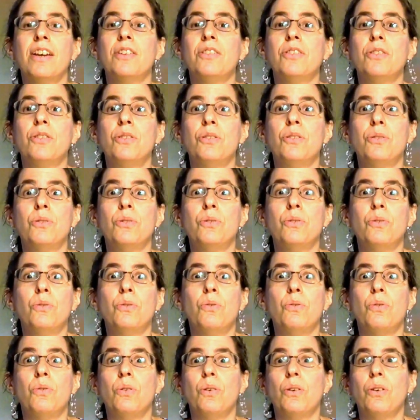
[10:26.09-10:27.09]

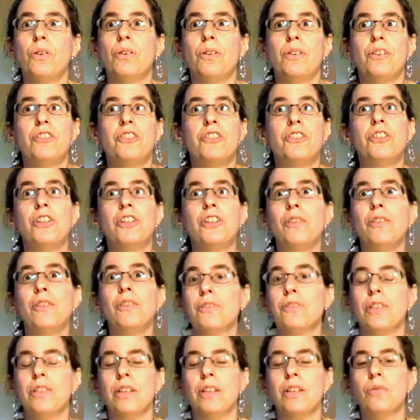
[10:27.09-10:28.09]
to
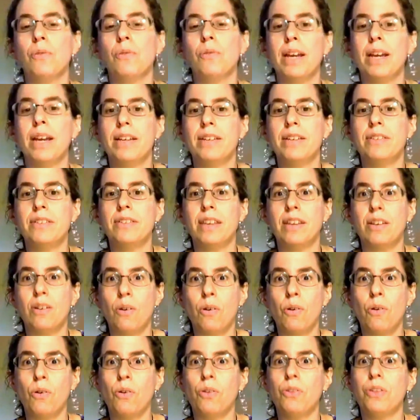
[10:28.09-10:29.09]
shift in ways that
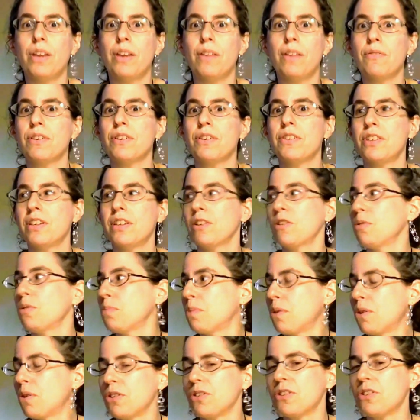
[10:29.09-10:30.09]
hold every single
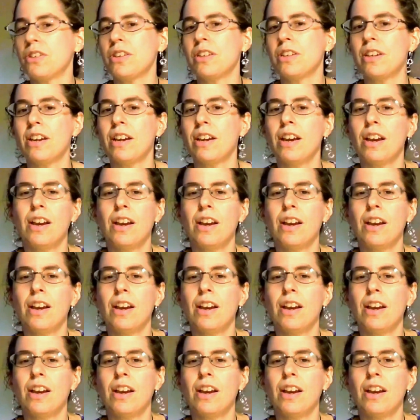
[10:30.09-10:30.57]
person.